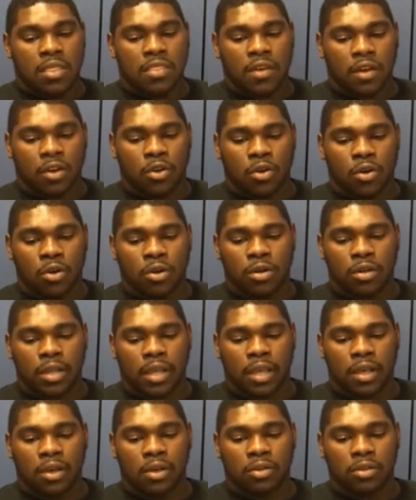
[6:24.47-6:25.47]
the court
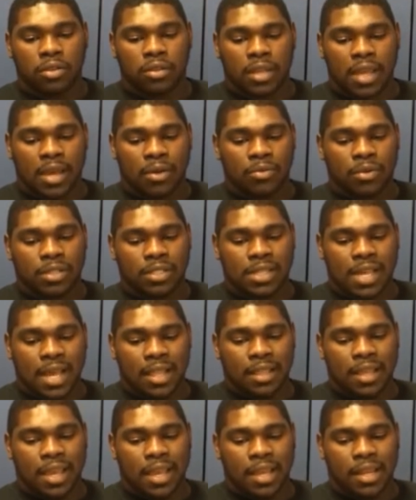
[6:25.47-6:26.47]
held that
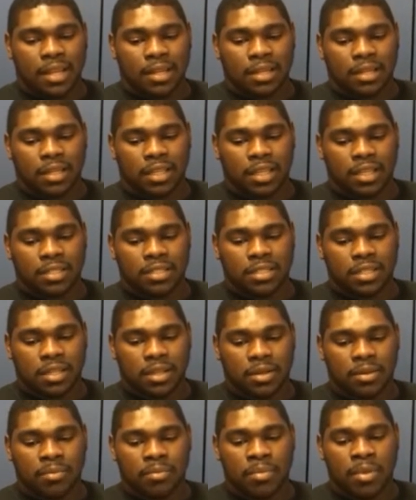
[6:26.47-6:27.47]
retaliating against
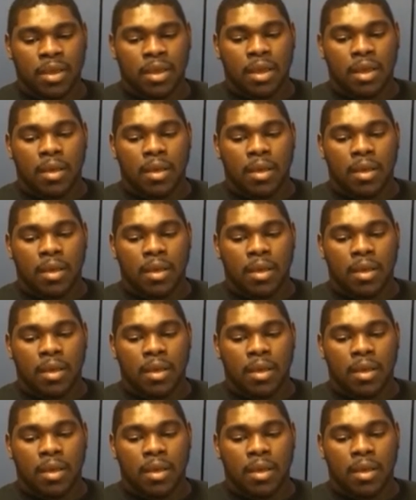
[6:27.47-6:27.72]
him